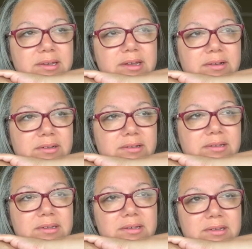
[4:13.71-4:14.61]
and
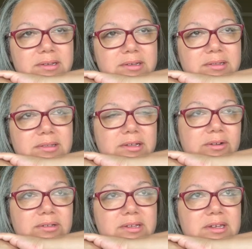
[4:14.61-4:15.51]

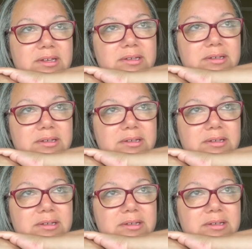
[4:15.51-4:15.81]
literally